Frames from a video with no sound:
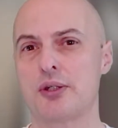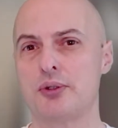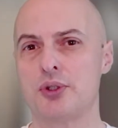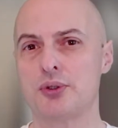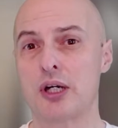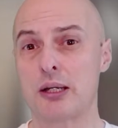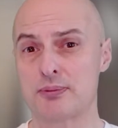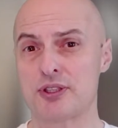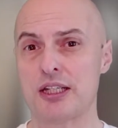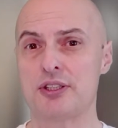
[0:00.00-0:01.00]
you're not
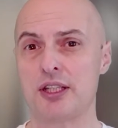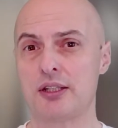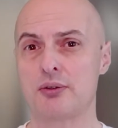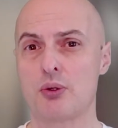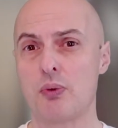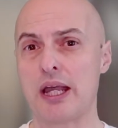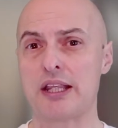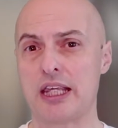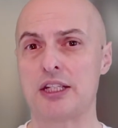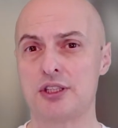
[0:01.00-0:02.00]
upsetting the way
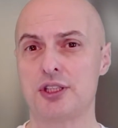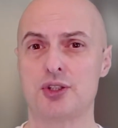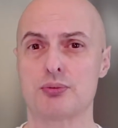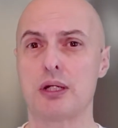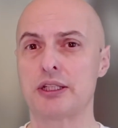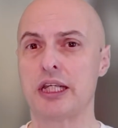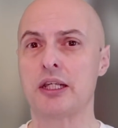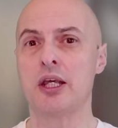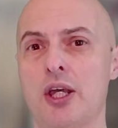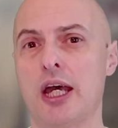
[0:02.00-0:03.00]
the engine is
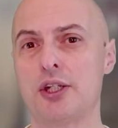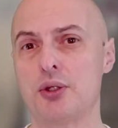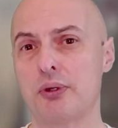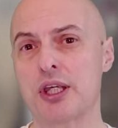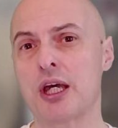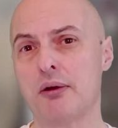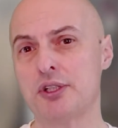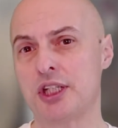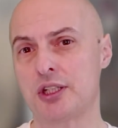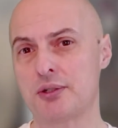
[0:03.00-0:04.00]
running and you're
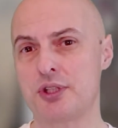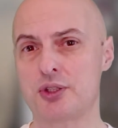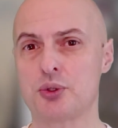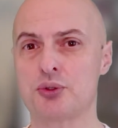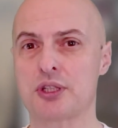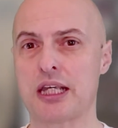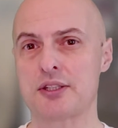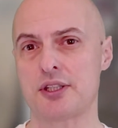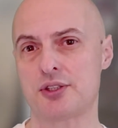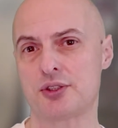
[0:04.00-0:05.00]
encouraging those exhaust
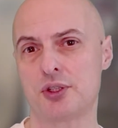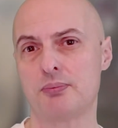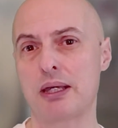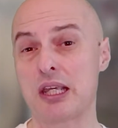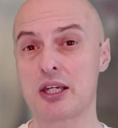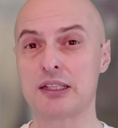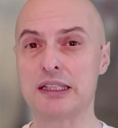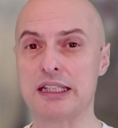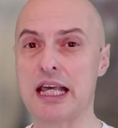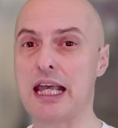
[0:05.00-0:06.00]
gases to make a
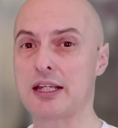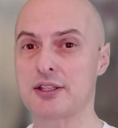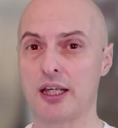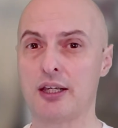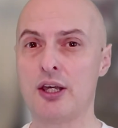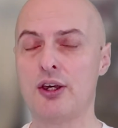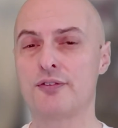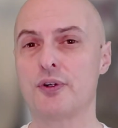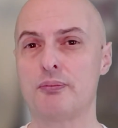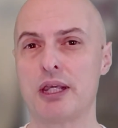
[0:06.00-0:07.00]
clean exit
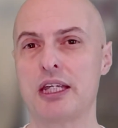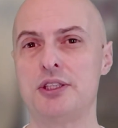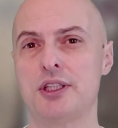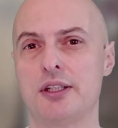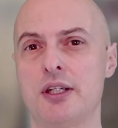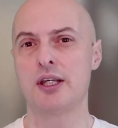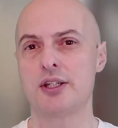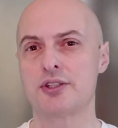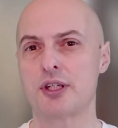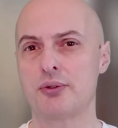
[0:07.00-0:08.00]
from the engine.
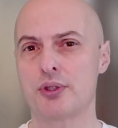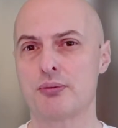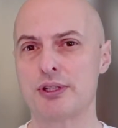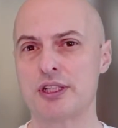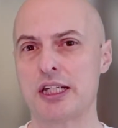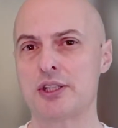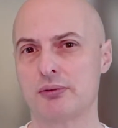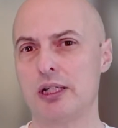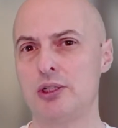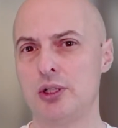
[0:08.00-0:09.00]
So the
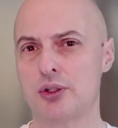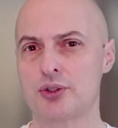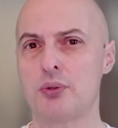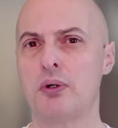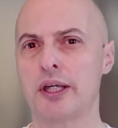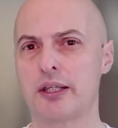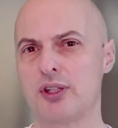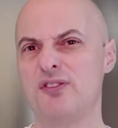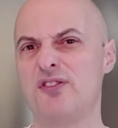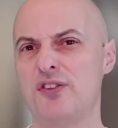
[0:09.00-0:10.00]
resonator, it looks quite
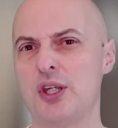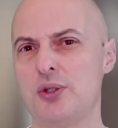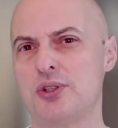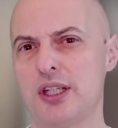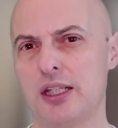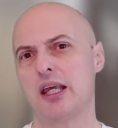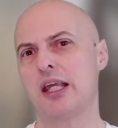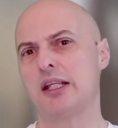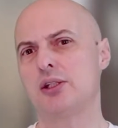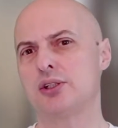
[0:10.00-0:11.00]
confusing.
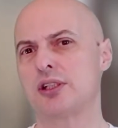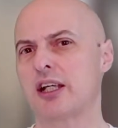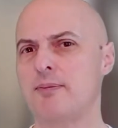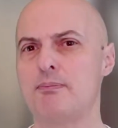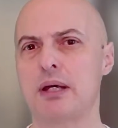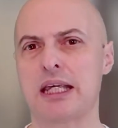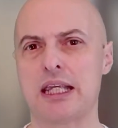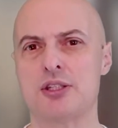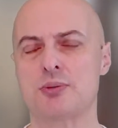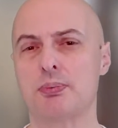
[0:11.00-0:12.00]
It looks like a
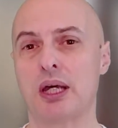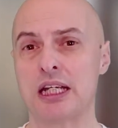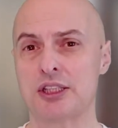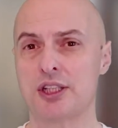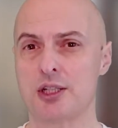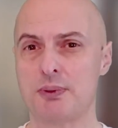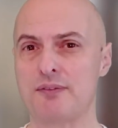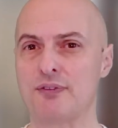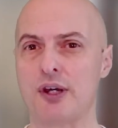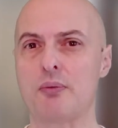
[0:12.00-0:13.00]
maze, but actually it's
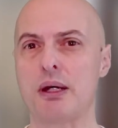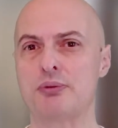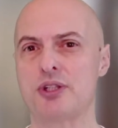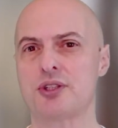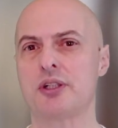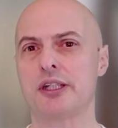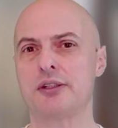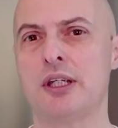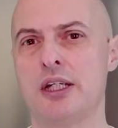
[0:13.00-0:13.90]
been very well designed